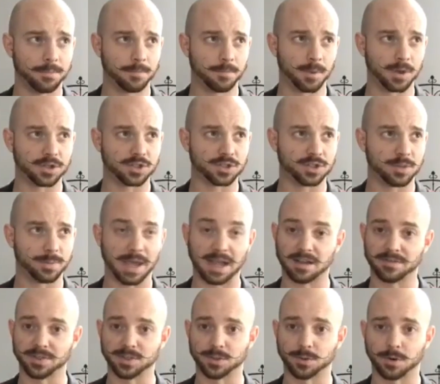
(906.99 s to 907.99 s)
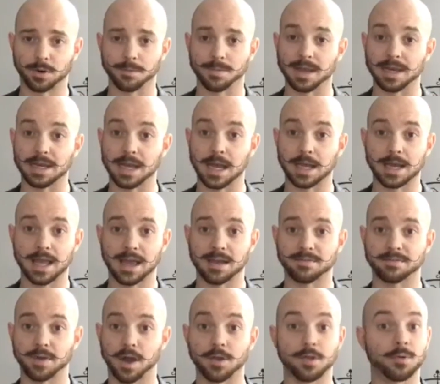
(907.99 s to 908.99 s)
which the back of a door may not
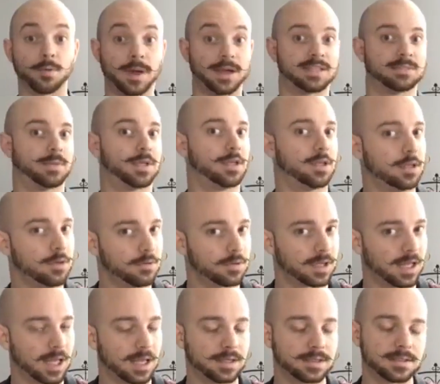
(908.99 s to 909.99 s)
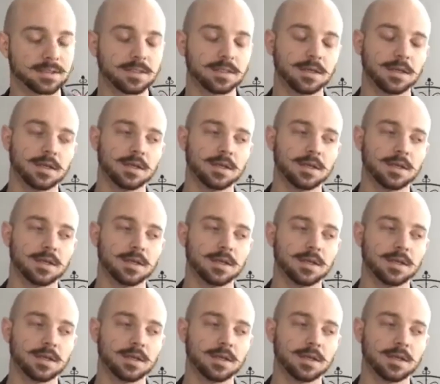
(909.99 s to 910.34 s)
have otherwise been utilized.